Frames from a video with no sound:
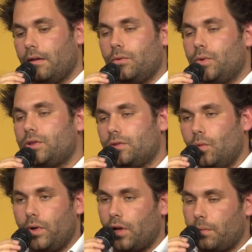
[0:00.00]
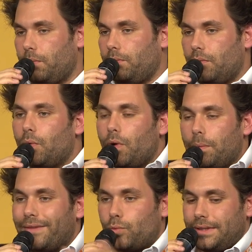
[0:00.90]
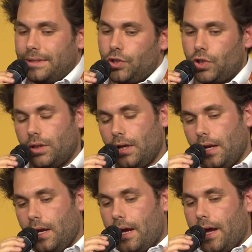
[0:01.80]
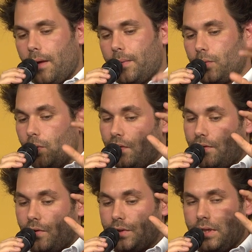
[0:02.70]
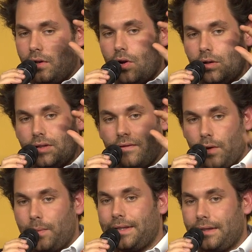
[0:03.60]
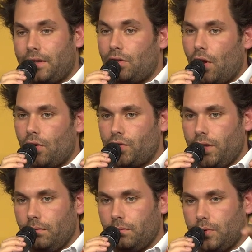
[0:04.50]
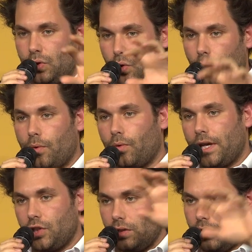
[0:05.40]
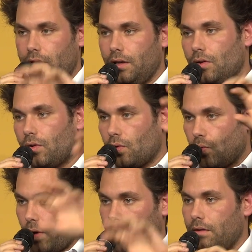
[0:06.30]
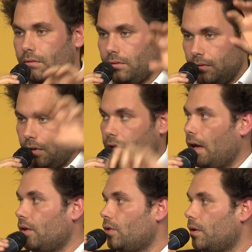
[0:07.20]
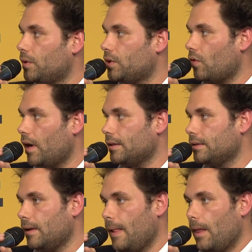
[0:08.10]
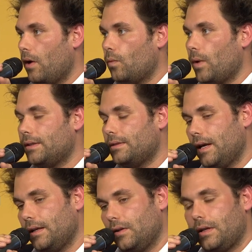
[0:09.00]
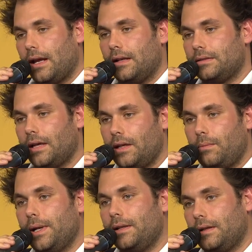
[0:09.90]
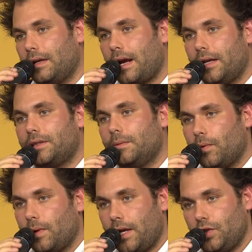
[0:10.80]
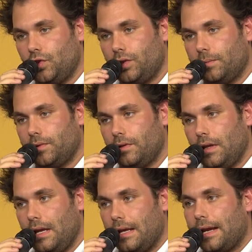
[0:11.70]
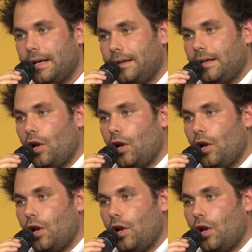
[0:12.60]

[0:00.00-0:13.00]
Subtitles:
which will be a transition, but we're focusing on developing the technology to operationally run autonomous trucks on one side, on the other side, building the customer relationships, getting the